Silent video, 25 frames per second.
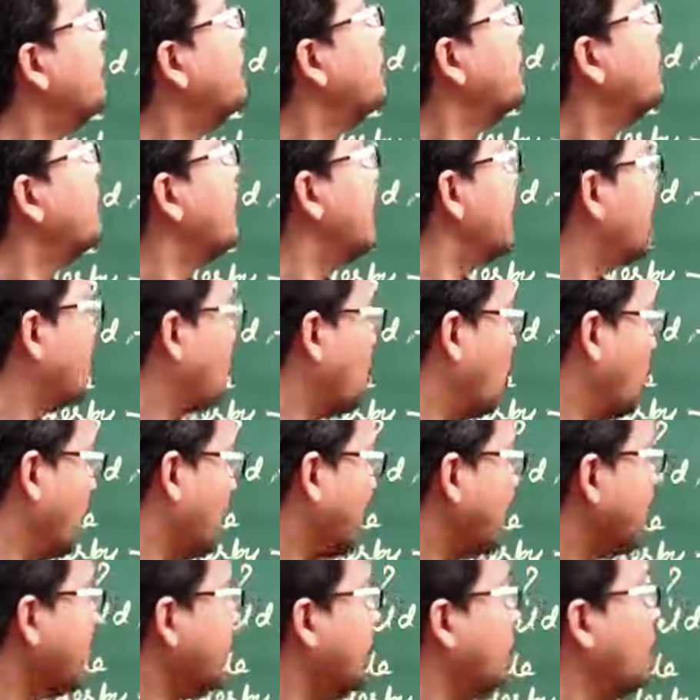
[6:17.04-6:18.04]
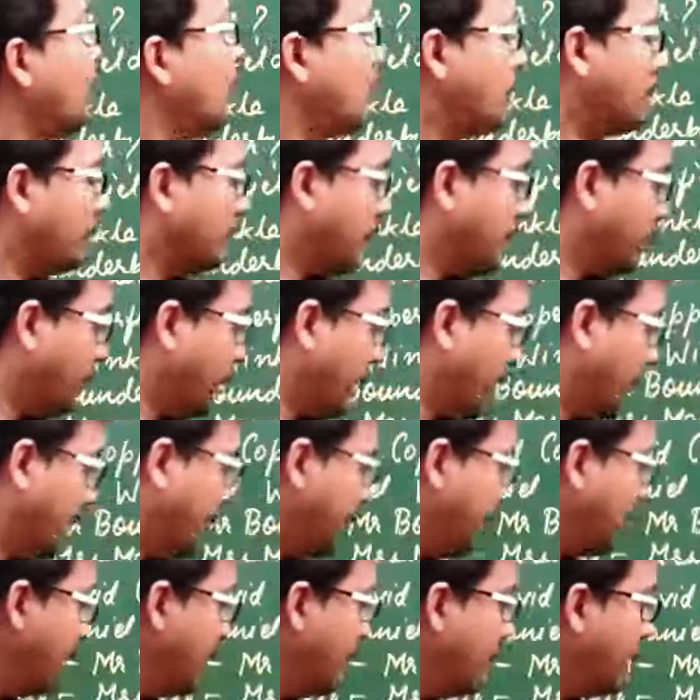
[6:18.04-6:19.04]
William Golding, Lord of the
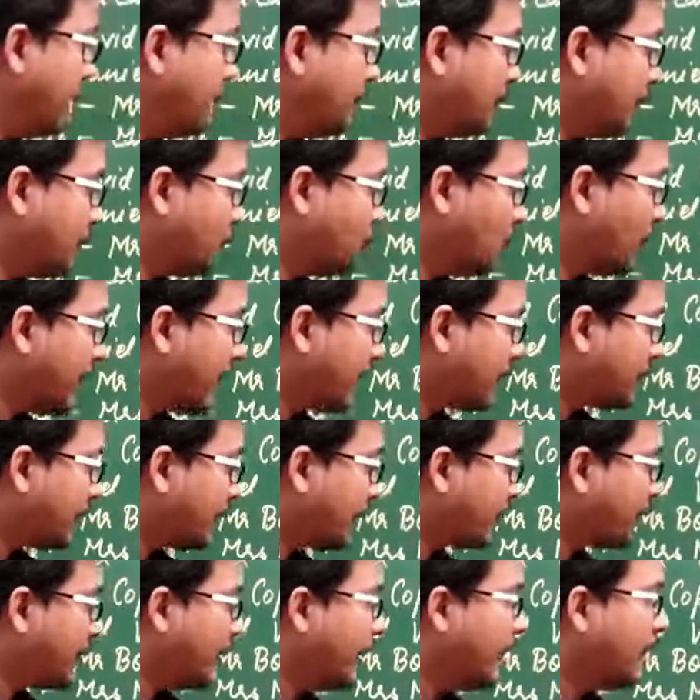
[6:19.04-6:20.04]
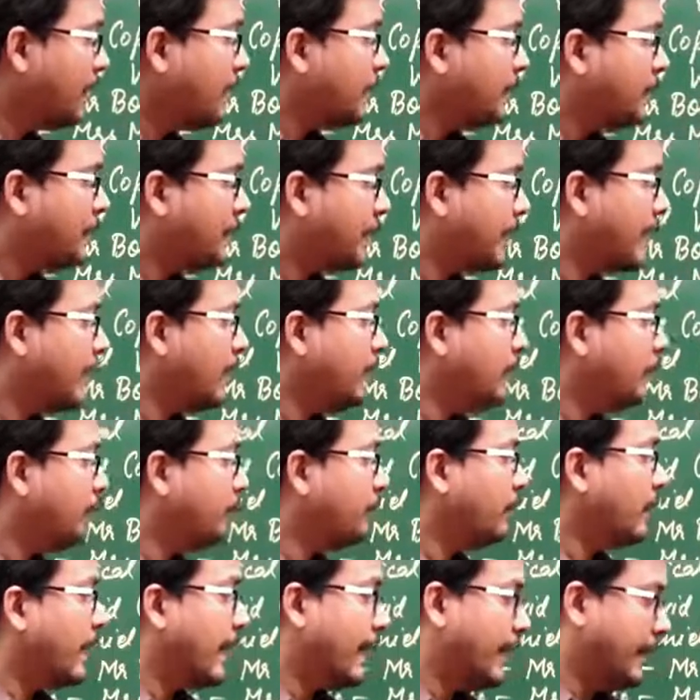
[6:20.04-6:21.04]
Flies. The two characters are Ralph
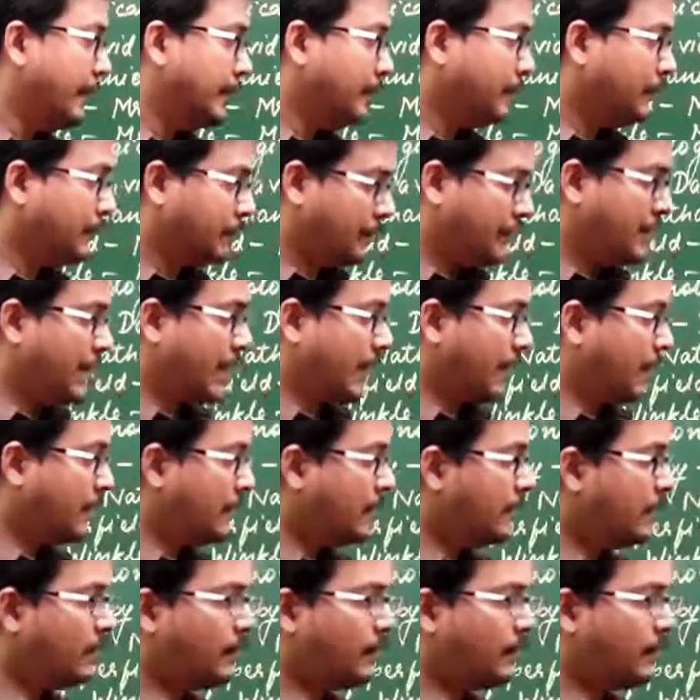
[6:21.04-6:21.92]
and Jack.